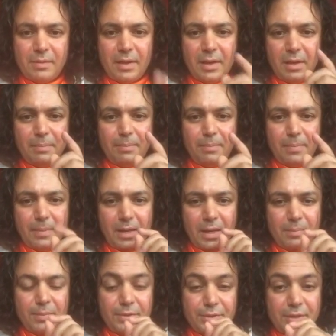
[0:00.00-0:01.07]
Help
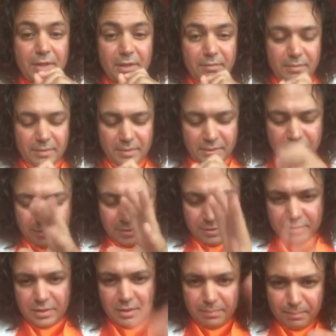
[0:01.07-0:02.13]

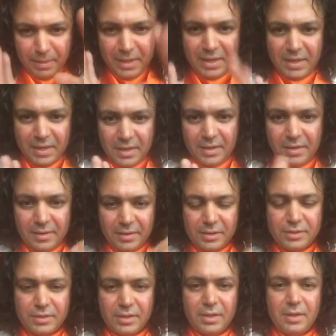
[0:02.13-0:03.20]
yourself, meaning here in
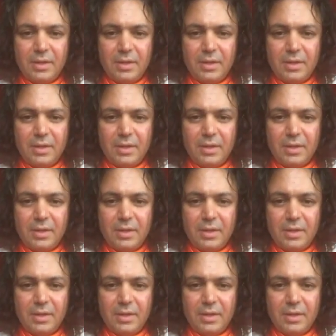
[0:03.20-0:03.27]
this